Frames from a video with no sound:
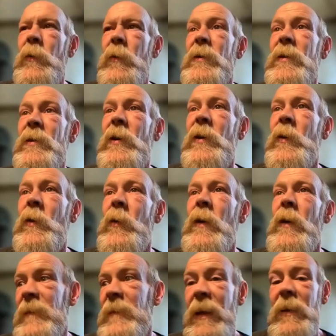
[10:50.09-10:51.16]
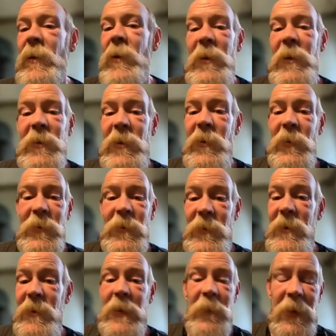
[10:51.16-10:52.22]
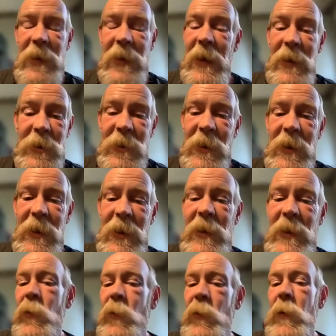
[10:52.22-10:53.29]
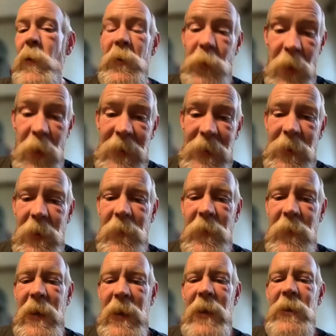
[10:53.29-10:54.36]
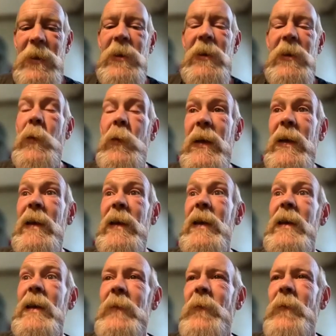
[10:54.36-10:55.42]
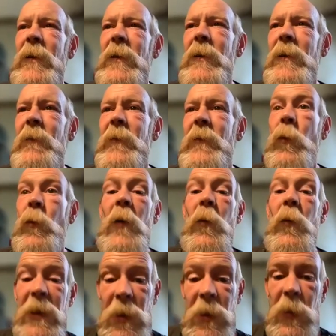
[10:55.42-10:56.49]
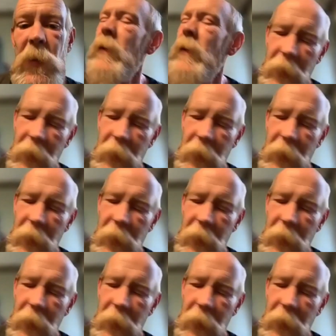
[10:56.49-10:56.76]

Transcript: There's no technological certification or trade certification that we can get for what we do.